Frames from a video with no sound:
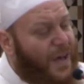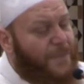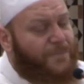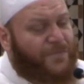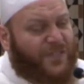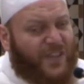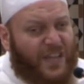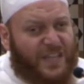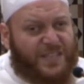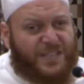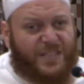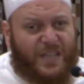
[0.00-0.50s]

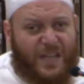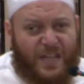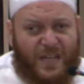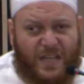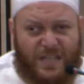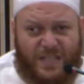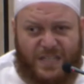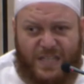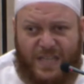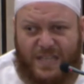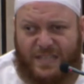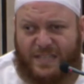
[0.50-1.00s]
affliction
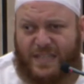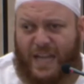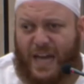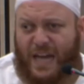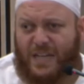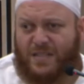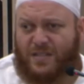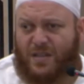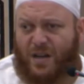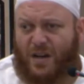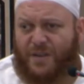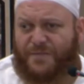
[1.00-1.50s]
and these
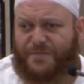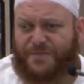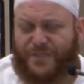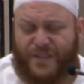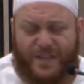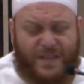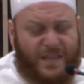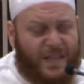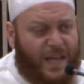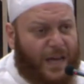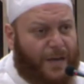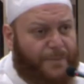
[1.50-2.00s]
days of
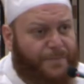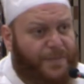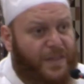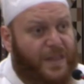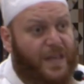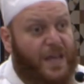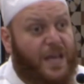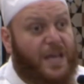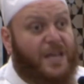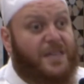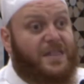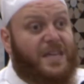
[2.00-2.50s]
fitnah,
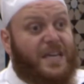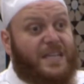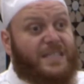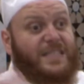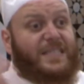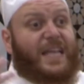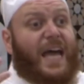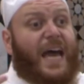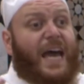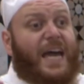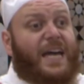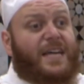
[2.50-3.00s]
these
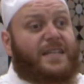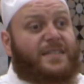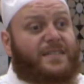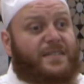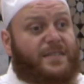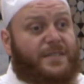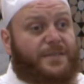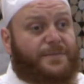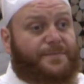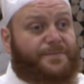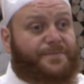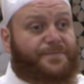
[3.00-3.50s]

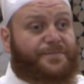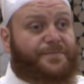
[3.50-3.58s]
days